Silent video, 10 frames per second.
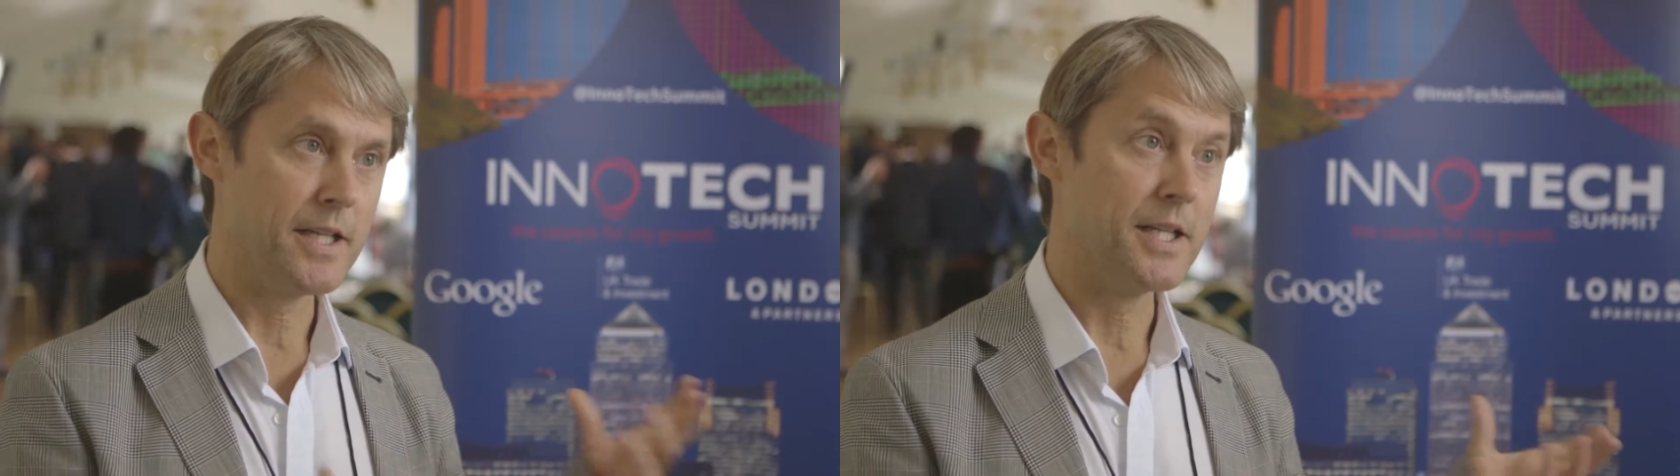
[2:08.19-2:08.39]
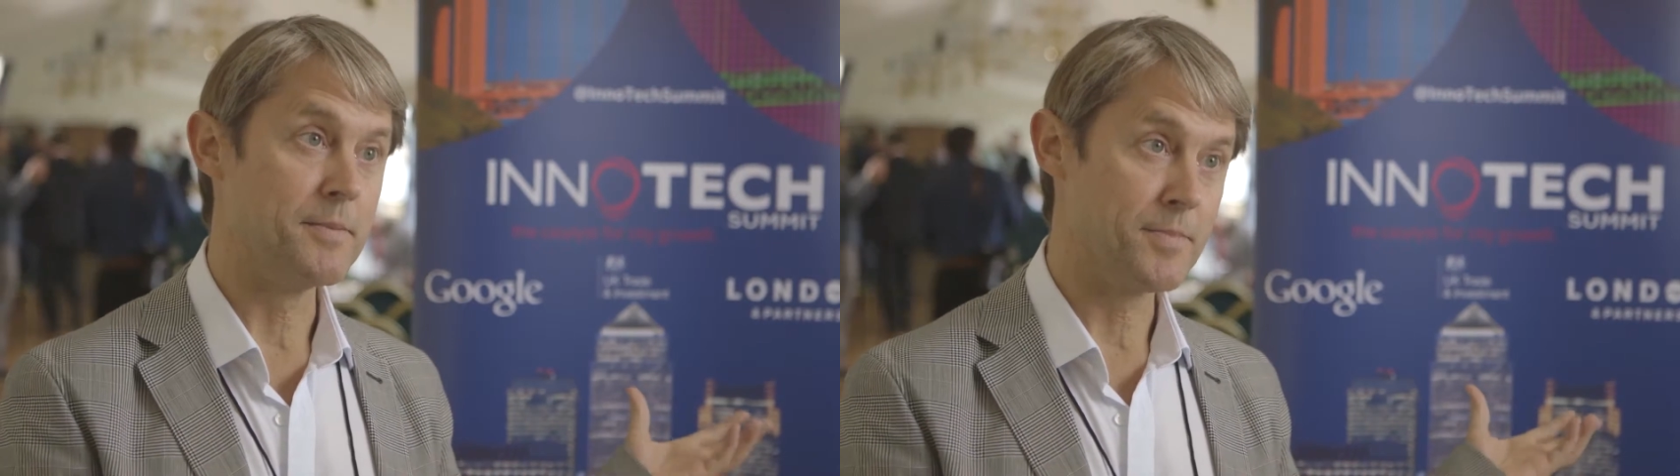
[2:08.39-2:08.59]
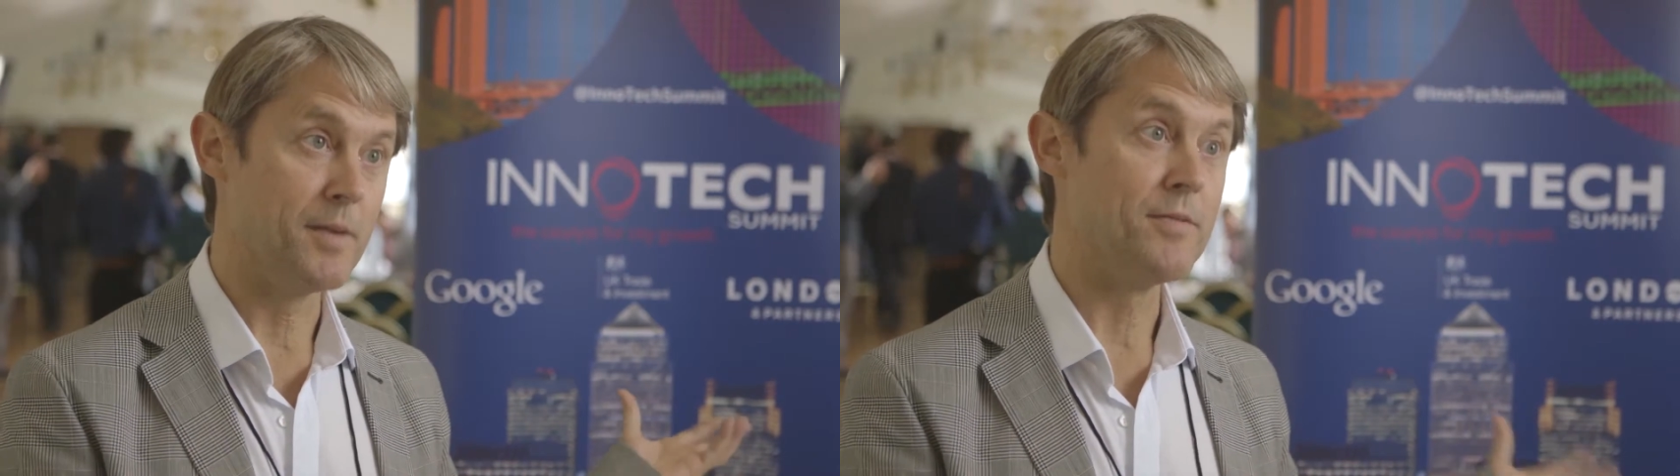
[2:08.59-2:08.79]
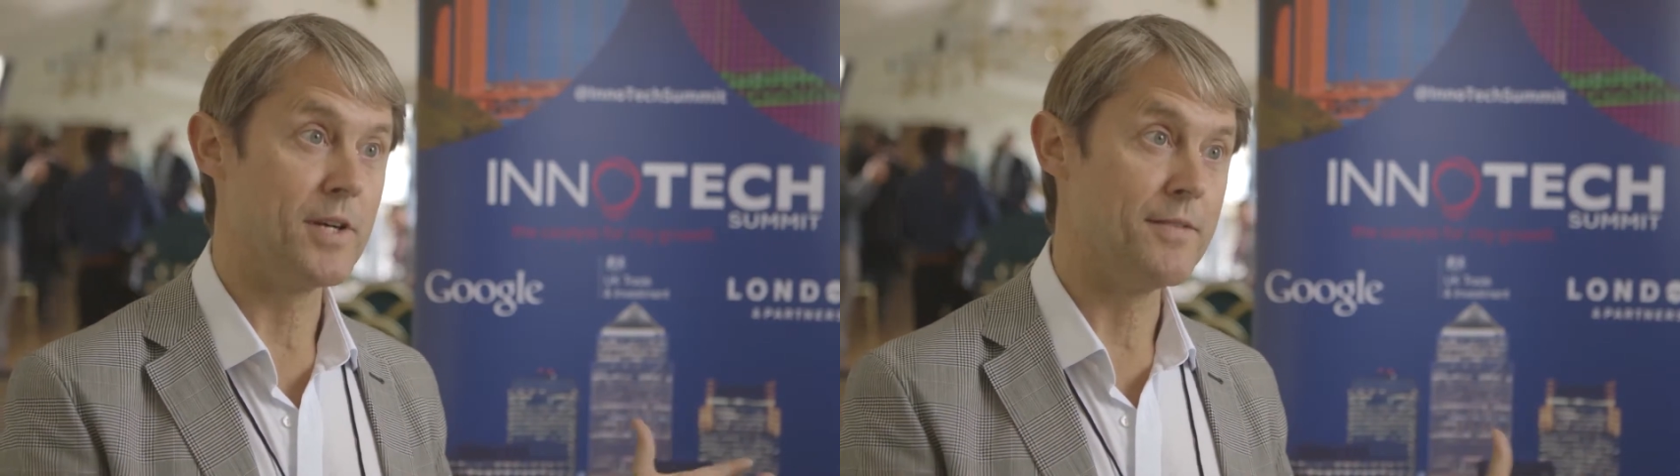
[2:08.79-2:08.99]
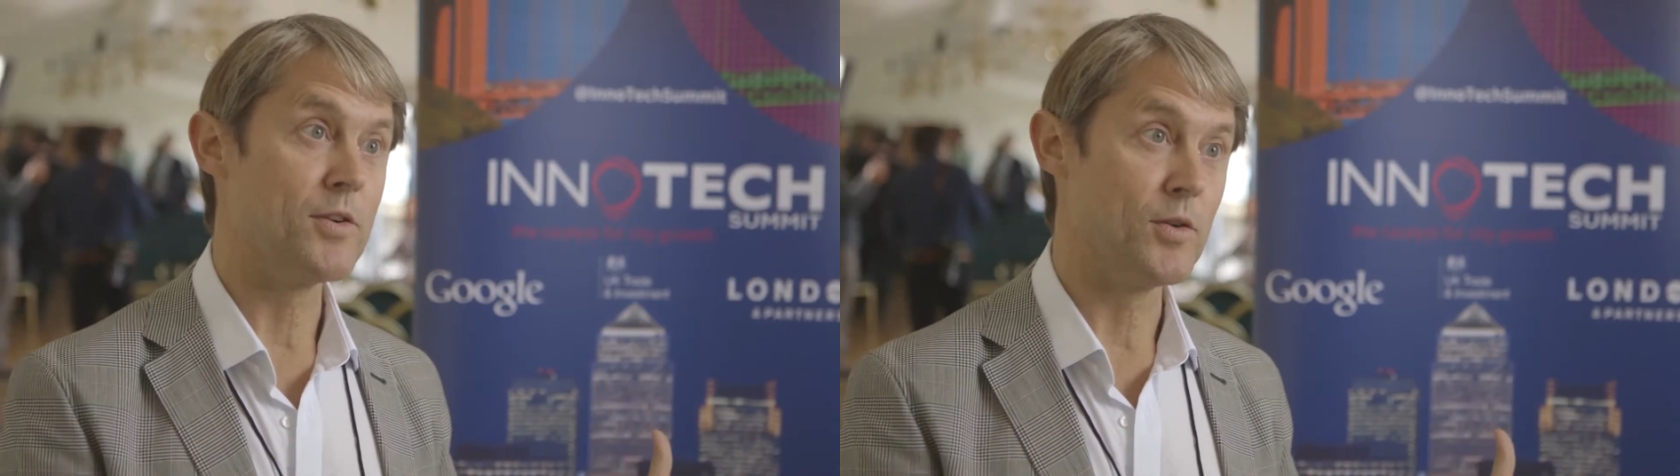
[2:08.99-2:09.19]
in the
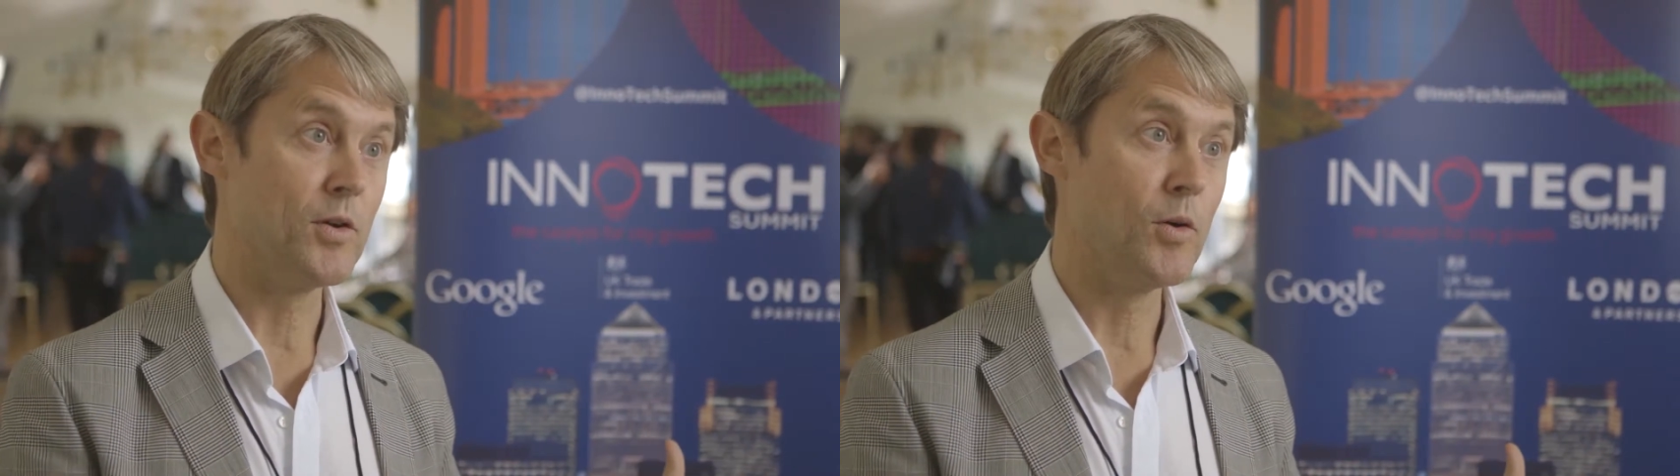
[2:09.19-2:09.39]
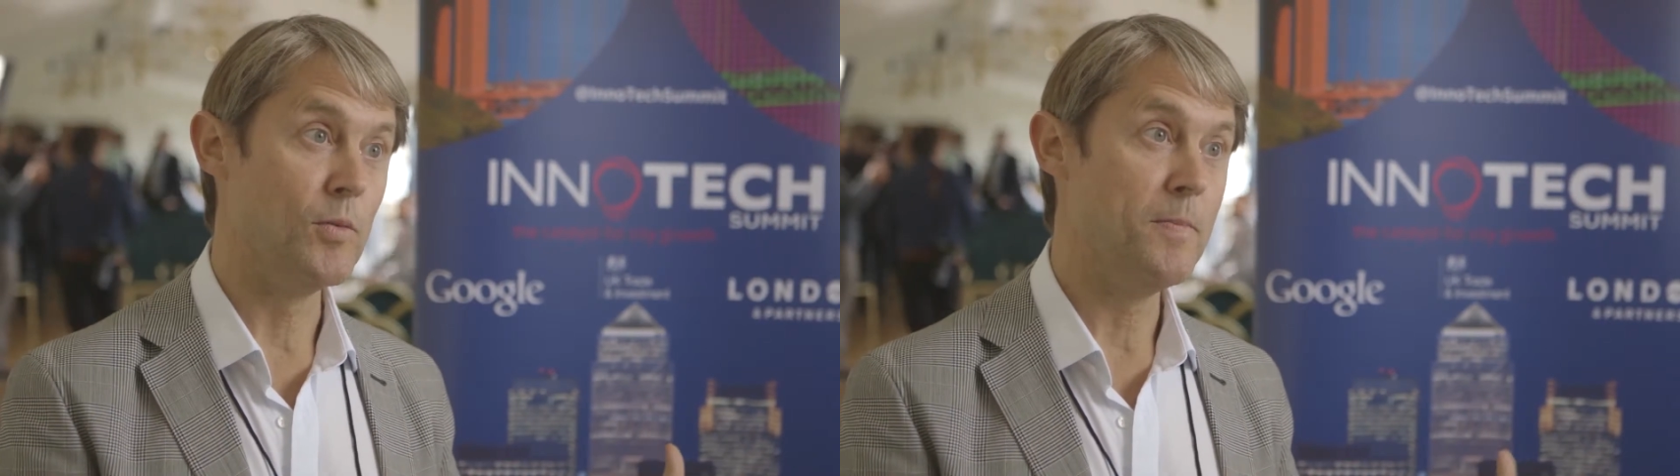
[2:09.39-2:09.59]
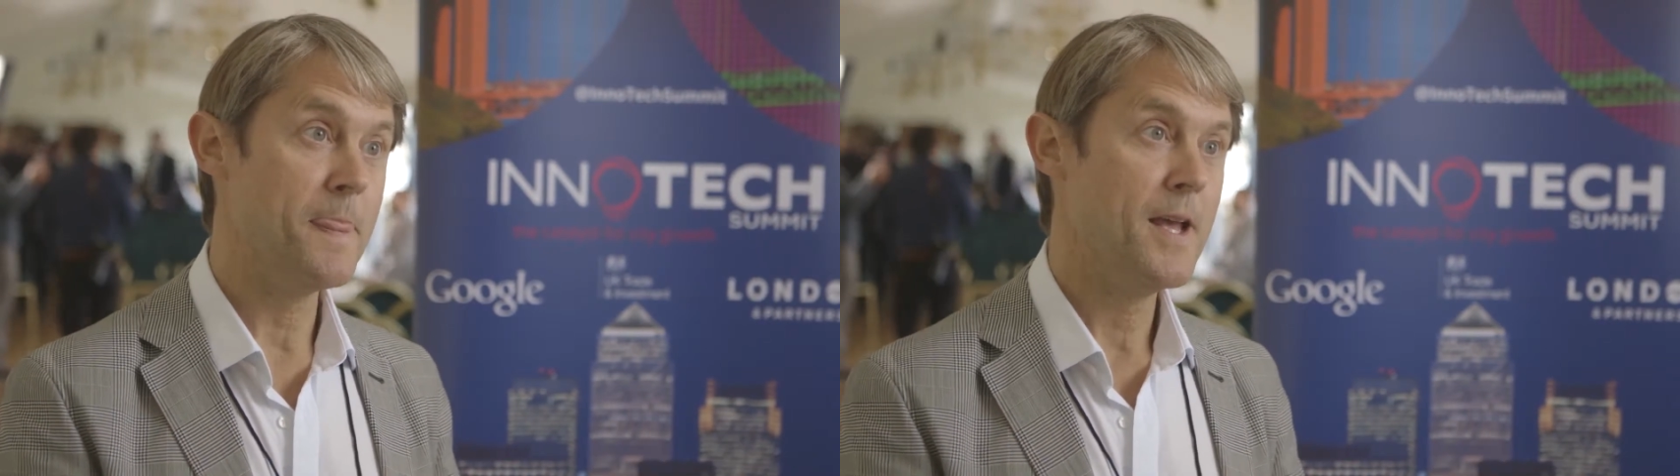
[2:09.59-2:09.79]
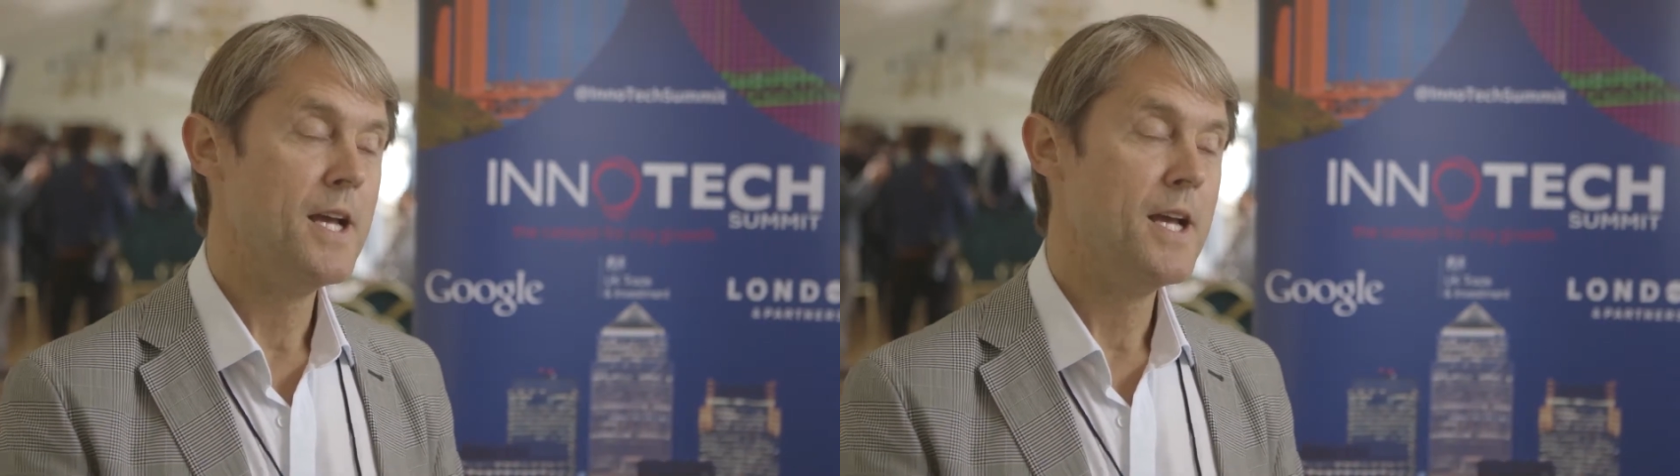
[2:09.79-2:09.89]
comfort of their own home.